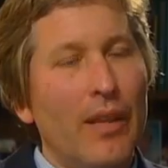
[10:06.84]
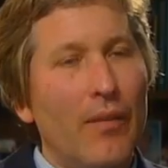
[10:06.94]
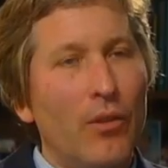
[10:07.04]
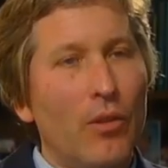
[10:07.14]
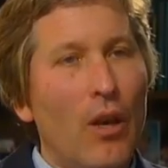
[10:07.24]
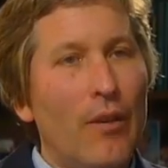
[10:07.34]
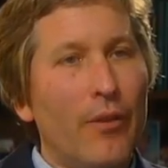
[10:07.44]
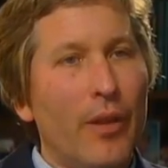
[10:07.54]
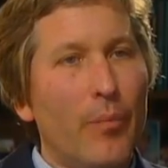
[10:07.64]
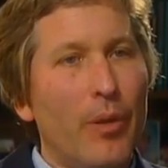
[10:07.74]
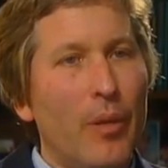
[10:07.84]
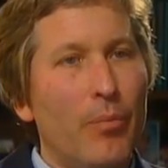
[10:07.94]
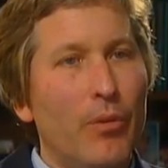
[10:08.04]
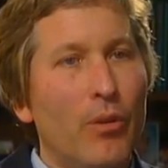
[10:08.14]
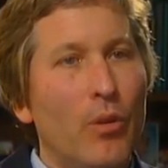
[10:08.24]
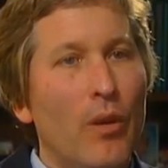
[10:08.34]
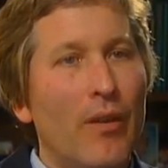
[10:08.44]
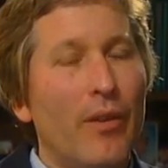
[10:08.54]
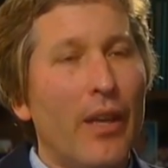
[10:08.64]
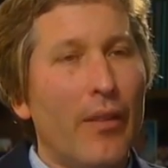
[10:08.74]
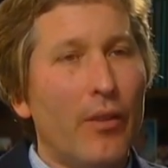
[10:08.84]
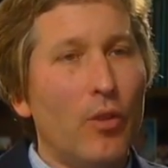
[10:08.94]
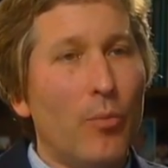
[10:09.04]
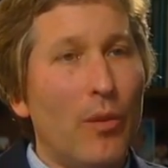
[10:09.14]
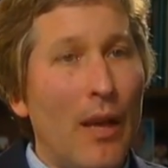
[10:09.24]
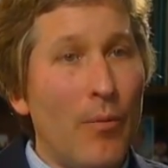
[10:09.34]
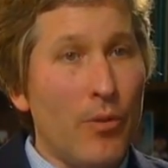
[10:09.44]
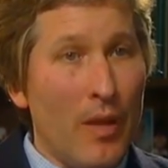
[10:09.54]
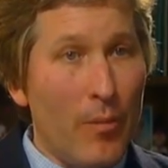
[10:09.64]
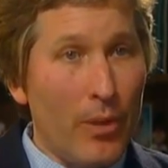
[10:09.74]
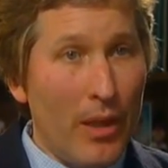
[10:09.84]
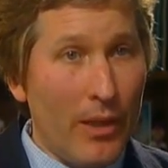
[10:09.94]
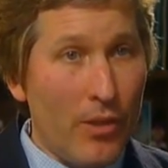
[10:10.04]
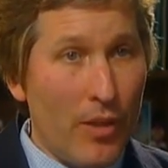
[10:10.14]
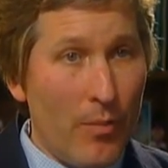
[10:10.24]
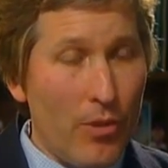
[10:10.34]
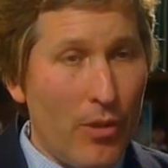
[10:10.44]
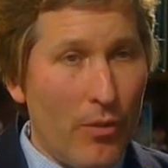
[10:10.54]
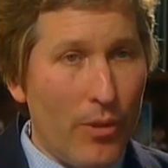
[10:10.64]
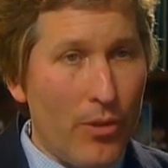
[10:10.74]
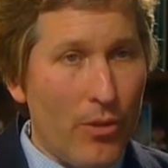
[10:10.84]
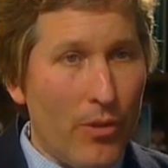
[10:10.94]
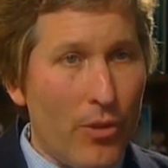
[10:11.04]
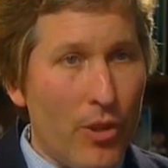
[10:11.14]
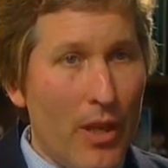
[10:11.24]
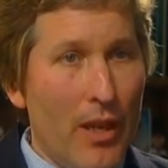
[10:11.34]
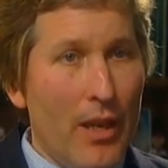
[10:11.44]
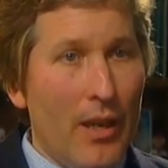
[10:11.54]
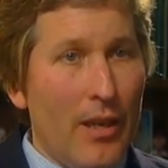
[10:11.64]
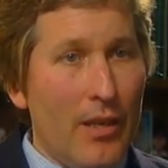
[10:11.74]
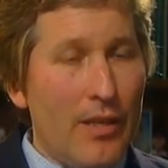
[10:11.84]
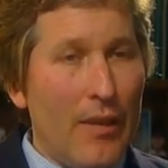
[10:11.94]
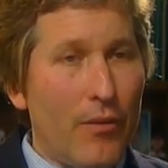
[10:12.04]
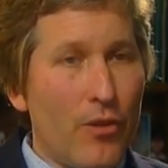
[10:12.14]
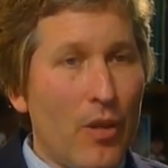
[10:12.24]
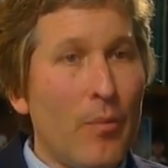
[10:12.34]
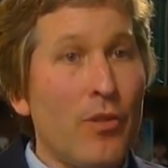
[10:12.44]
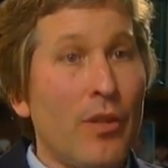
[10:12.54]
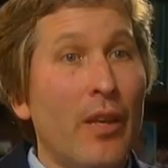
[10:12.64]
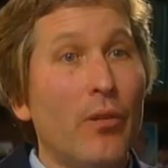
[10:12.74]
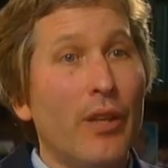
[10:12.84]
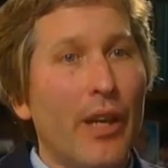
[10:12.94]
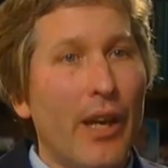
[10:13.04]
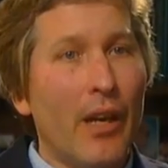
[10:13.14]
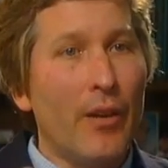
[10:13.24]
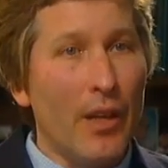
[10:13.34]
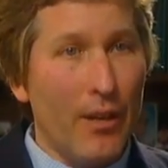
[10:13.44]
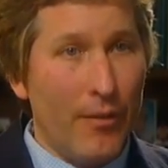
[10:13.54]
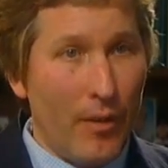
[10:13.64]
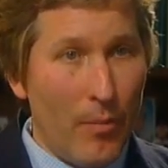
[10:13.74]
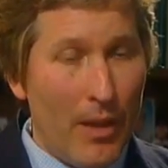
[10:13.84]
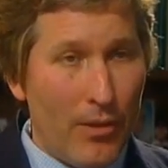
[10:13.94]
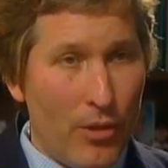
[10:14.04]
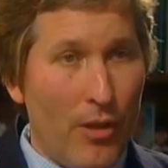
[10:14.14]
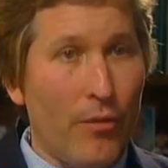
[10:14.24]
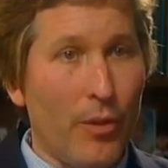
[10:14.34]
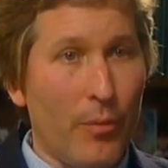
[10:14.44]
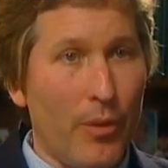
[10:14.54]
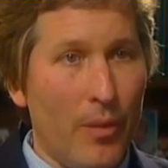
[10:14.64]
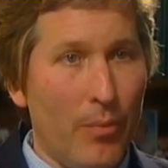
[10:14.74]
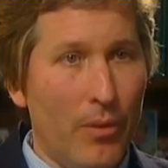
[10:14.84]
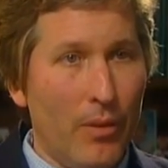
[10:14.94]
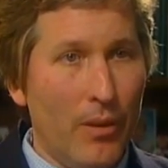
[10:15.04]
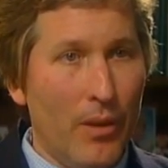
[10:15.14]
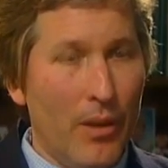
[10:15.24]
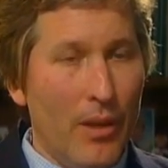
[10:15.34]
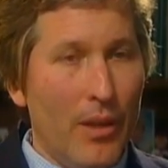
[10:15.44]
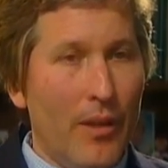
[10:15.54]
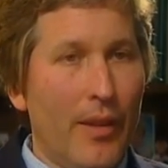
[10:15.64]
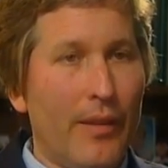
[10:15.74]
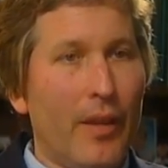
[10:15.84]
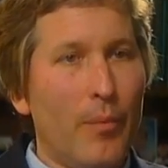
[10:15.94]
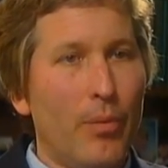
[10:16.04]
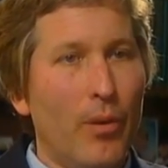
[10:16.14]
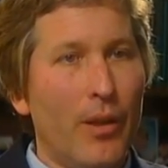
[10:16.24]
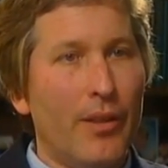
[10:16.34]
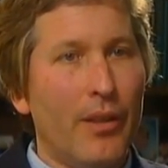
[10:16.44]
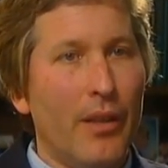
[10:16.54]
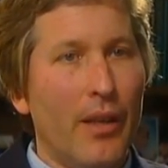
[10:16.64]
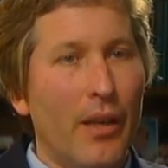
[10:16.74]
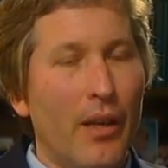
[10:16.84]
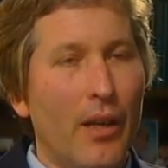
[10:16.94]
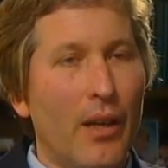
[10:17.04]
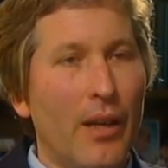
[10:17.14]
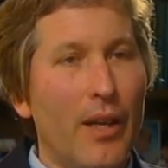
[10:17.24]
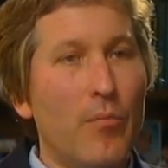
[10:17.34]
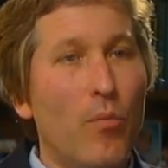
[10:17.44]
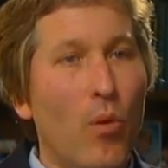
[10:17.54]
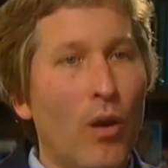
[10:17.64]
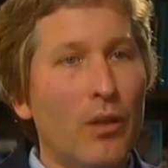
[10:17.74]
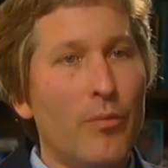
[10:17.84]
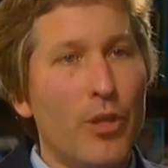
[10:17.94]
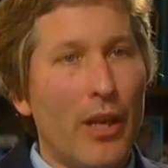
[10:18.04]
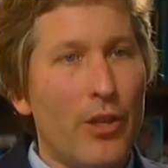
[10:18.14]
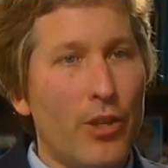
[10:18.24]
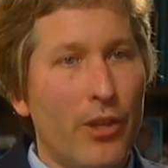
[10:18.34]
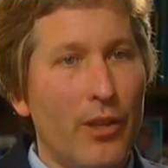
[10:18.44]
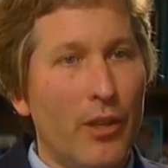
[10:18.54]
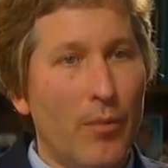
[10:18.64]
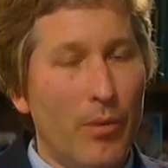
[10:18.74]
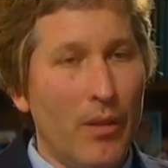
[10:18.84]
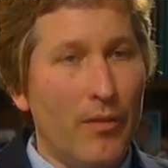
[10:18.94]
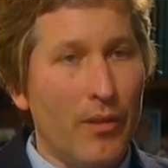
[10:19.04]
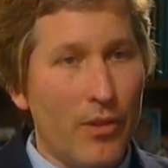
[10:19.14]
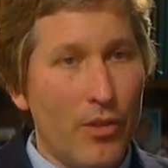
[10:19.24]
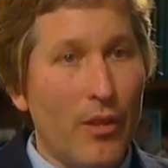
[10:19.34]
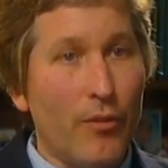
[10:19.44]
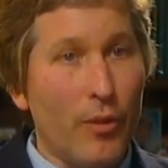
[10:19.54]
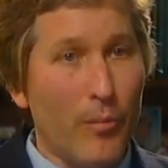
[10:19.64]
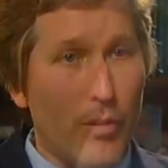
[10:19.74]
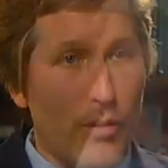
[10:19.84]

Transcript: leveled often at people who have ethical problems with embryonic stem cell research is that for some reason they don't care enough about suffering people, that they put uh, a moral objection above a suffering